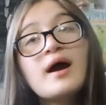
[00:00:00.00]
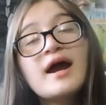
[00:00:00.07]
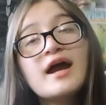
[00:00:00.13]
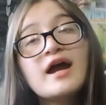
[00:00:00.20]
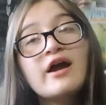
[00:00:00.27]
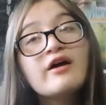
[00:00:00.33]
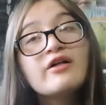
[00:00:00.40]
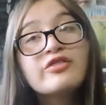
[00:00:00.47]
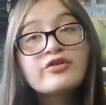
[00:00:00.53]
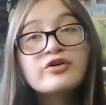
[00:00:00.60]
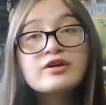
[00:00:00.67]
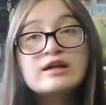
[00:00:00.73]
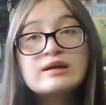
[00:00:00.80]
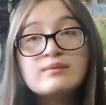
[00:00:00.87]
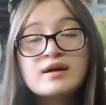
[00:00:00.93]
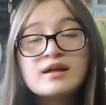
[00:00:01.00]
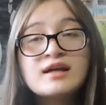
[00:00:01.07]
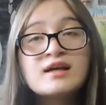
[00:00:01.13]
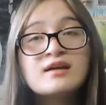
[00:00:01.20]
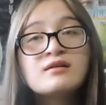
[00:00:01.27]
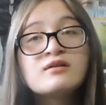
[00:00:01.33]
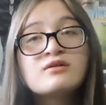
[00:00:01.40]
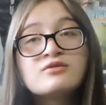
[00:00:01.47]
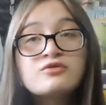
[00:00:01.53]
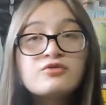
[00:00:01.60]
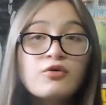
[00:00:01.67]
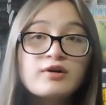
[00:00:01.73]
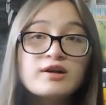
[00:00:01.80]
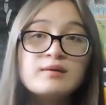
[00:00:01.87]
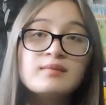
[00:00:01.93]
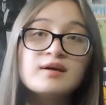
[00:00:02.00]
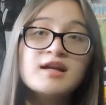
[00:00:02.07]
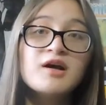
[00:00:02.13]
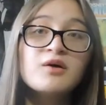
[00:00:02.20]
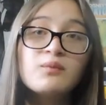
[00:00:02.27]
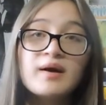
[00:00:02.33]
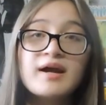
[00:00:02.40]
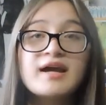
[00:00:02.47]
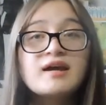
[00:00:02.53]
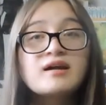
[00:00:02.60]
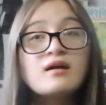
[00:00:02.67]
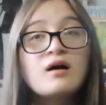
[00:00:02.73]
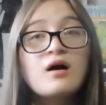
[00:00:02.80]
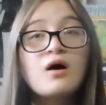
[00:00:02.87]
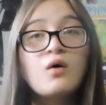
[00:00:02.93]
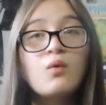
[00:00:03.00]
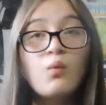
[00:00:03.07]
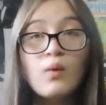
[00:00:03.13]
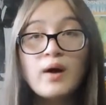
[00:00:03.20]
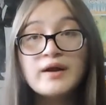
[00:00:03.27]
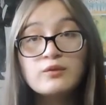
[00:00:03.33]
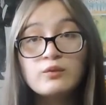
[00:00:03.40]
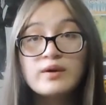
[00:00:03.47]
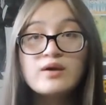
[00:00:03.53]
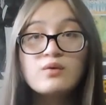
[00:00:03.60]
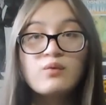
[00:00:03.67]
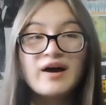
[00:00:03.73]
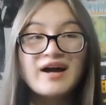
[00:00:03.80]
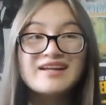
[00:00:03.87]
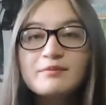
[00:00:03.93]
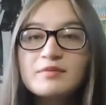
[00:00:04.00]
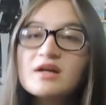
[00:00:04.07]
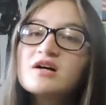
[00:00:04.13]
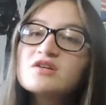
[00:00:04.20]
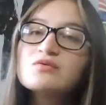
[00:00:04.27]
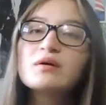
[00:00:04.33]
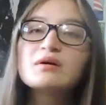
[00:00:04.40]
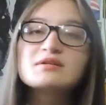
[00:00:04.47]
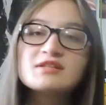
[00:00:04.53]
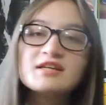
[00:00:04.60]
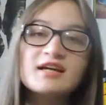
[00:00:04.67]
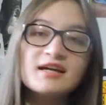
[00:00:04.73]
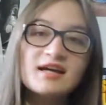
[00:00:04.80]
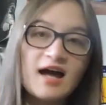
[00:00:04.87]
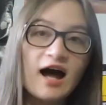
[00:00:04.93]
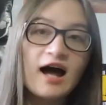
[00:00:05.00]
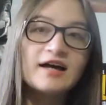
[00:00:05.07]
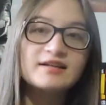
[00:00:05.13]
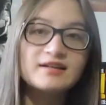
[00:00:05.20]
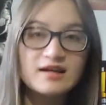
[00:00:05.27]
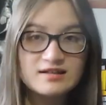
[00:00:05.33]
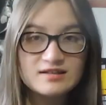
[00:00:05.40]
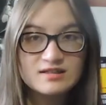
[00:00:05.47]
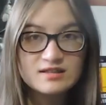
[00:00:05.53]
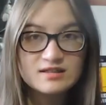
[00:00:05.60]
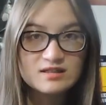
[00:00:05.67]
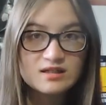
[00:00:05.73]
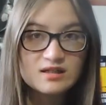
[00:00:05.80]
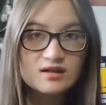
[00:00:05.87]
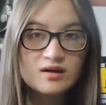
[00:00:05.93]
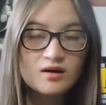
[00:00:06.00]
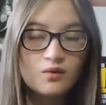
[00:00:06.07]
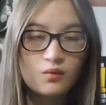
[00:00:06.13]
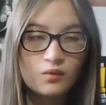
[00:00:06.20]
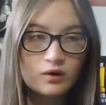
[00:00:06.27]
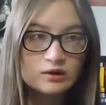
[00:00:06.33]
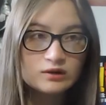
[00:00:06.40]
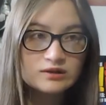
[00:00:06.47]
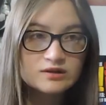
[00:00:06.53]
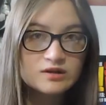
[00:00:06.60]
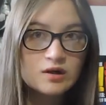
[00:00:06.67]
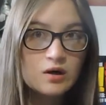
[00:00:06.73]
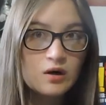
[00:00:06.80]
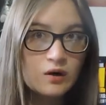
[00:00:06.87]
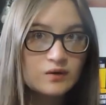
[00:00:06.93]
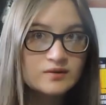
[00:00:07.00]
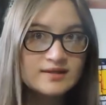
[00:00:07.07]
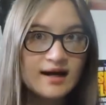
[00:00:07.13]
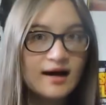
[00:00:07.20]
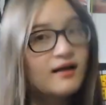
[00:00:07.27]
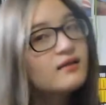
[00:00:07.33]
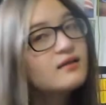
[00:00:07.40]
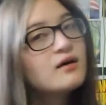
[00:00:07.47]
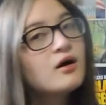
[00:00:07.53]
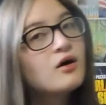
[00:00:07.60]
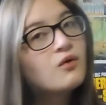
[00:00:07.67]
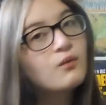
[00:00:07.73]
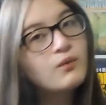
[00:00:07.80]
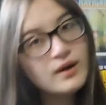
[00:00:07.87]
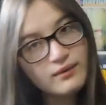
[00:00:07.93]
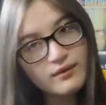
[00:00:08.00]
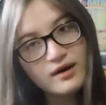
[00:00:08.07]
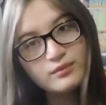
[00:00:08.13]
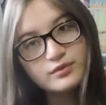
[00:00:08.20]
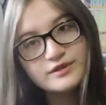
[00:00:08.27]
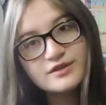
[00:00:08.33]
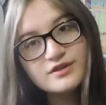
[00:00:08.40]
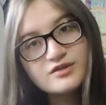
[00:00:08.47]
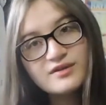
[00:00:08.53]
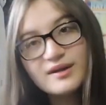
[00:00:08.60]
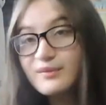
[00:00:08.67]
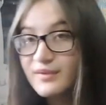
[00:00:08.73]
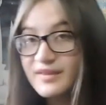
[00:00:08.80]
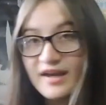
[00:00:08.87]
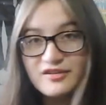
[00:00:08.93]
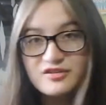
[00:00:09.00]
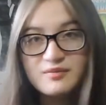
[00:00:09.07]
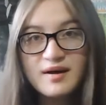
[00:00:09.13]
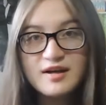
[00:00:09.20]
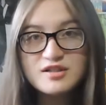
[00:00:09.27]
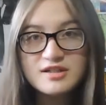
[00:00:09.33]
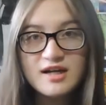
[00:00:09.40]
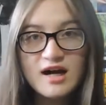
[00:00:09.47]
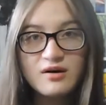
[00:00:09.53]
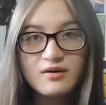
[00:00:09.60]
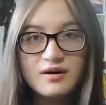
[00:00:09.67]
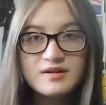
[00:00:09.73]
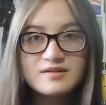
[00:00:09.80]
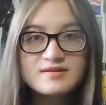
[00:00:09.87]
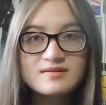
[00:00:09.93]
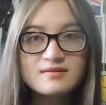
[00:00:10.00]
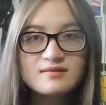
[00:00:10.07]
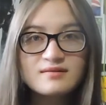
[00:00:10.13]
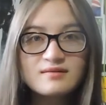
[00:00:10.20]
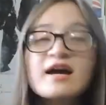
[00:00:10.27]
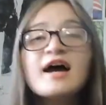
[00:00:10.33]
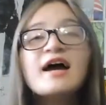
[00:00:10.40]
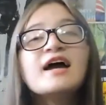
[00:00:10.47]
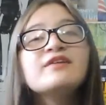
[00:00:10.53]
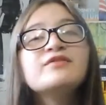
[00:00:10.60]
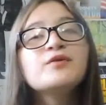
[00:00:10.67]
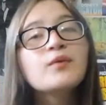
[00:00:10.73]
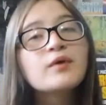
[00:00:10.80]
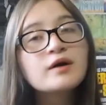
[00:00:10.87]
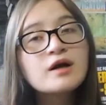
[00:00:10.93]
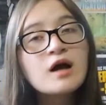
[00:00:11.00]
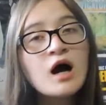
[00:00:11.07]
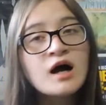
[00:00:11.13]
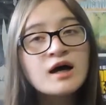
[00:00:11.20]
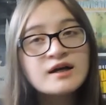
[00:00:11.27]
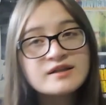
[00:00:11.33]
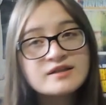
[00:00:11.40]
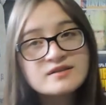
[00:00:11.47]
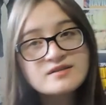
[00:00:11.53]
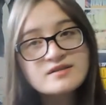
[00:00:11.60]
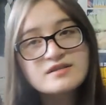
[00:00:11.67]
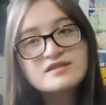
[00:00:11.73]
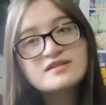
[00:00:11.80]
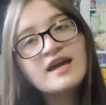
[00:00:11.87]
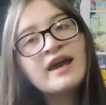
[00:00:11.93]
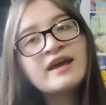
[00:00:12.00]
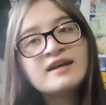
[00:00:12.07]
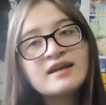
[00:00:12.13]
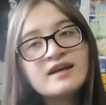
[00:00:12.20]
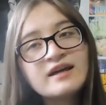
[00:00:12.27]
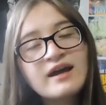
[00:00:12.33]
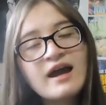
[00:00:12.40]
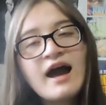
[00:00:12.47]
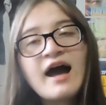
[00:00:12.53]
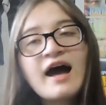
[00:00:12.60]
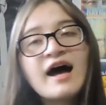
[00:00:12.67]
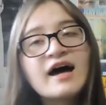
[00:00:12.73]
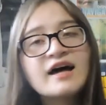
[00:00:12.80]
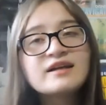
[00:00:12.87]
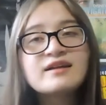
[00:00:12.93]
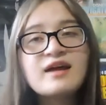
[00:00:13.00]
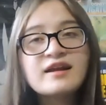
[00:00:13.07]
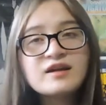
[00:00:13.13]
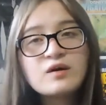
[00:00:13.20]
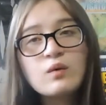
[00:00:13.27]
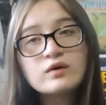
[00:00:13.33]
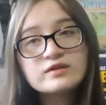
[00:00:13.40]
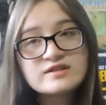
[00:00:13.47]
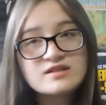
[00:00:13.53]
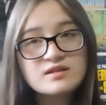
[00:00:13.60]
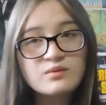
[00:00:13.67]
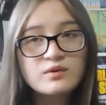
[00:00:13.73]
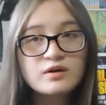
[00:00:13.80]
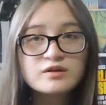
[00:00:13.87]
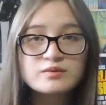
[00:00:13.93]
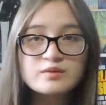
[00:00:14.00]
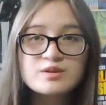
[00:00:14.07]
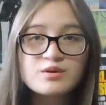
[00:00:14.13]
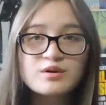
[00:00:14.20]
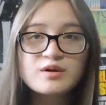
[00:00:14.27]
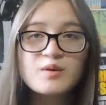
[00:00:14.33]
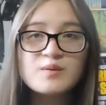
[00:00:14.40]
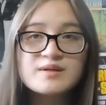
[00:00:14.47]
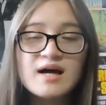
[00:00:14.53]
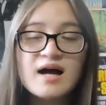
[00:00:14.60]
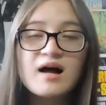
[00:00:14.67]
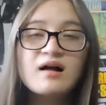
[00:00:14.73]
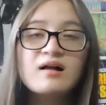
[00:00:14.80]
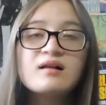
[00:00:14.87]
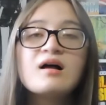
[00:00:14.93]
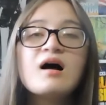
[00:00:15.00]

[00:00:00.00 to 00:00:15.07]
a 30-minute, 40-minute wait when we went. And because we were staying at a Disney World hotel, we were able to do it with extra magic hours. If you were not staying at any Walt Disney World Resort hotel